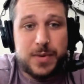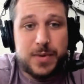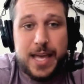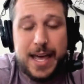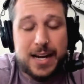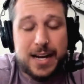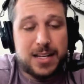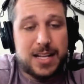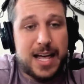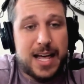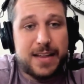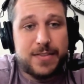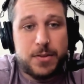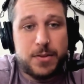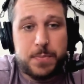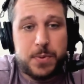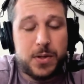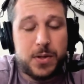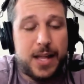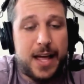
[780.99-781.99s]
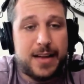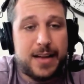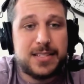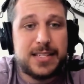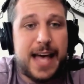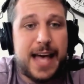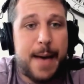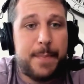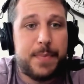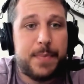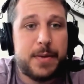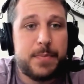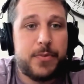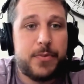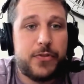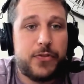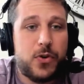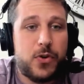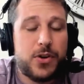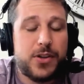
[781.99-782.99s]
We had a lot of the pullouts happen
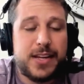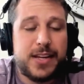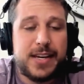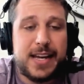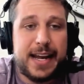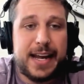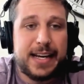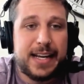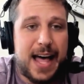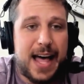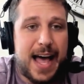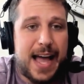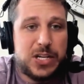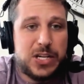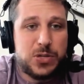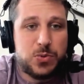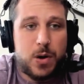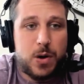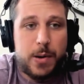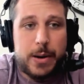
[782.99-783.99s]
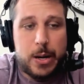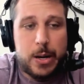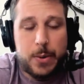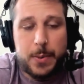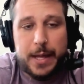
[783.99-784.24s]
before the deadlines where